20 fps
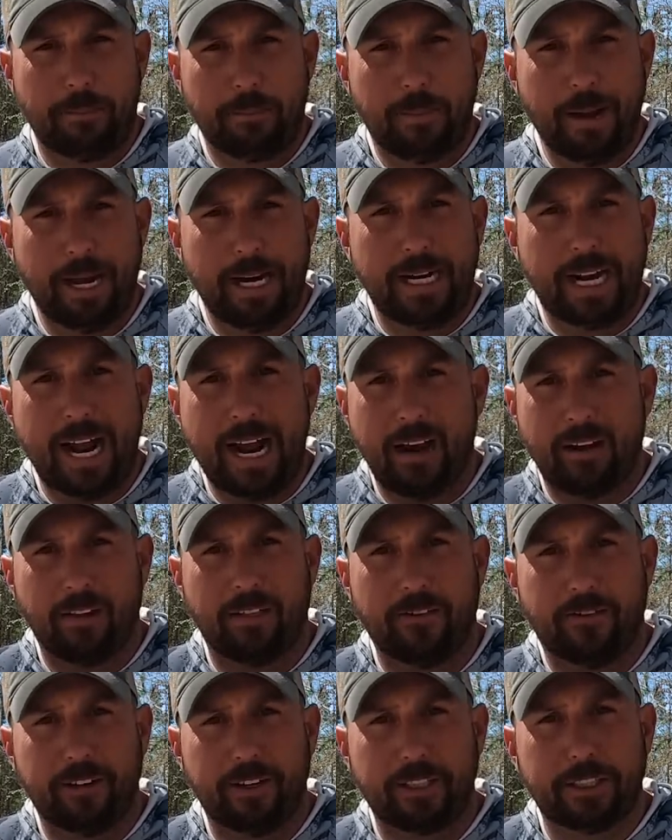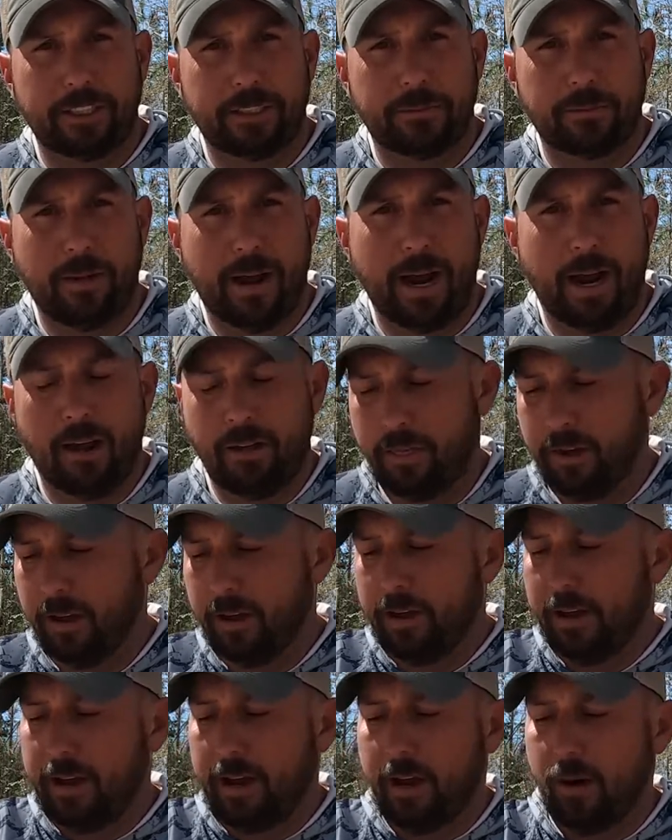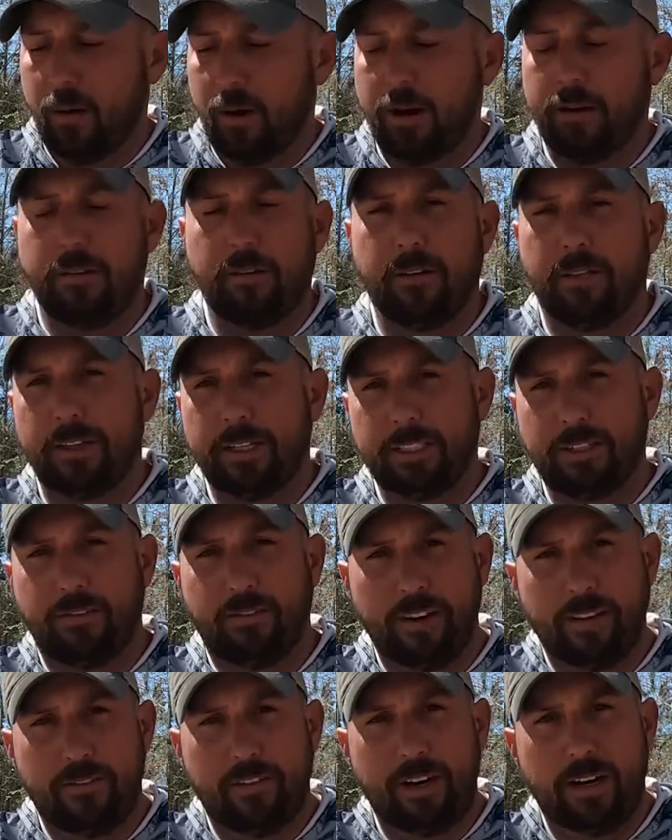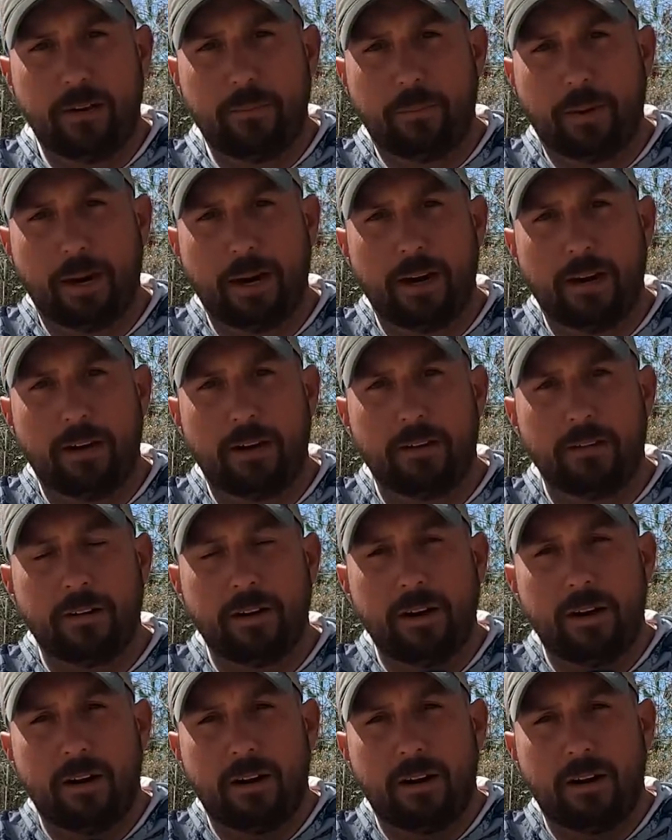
bait out of the fish's mouth. However, this 15-pound